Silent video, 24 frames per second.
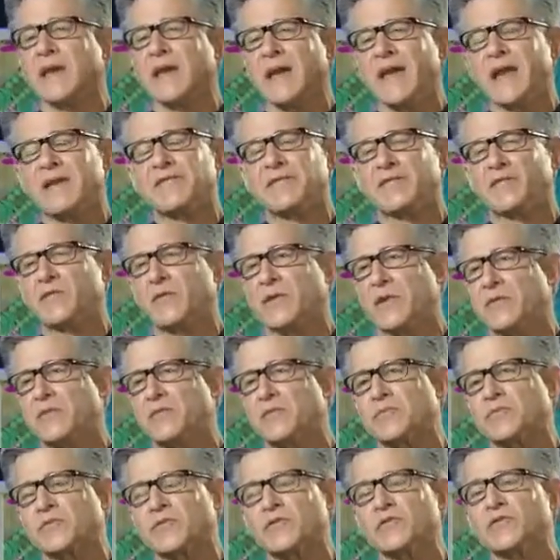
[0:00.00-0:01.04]
And if it's really
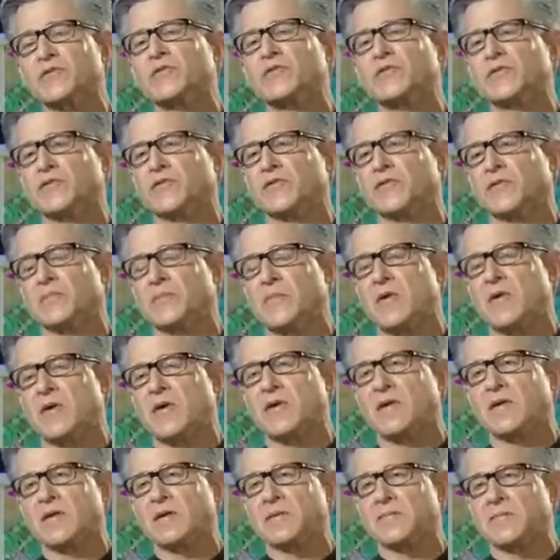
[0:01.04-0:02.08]
too
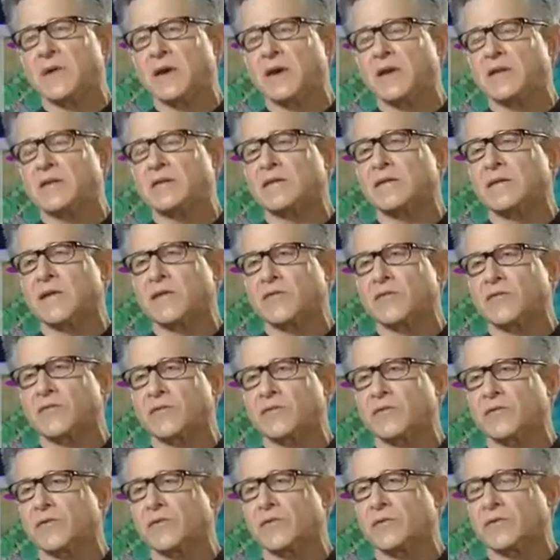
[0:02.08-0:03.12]
small, it might go
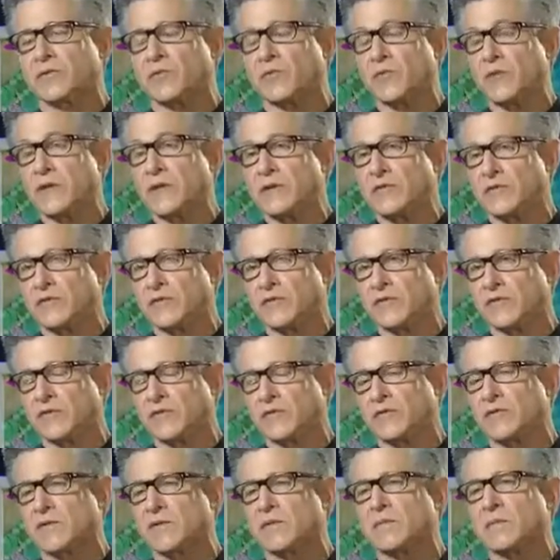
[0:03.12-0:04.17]
through your renal
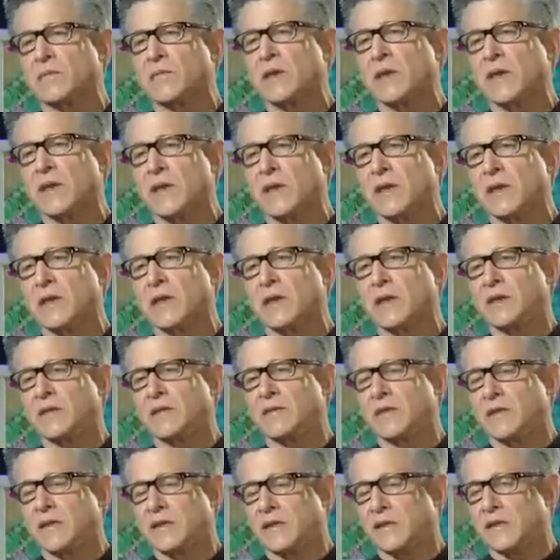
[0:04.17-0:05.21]
system
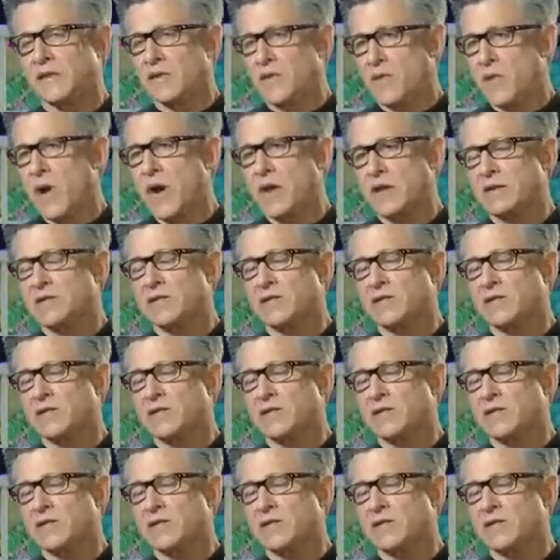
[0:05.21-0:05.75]
and go out in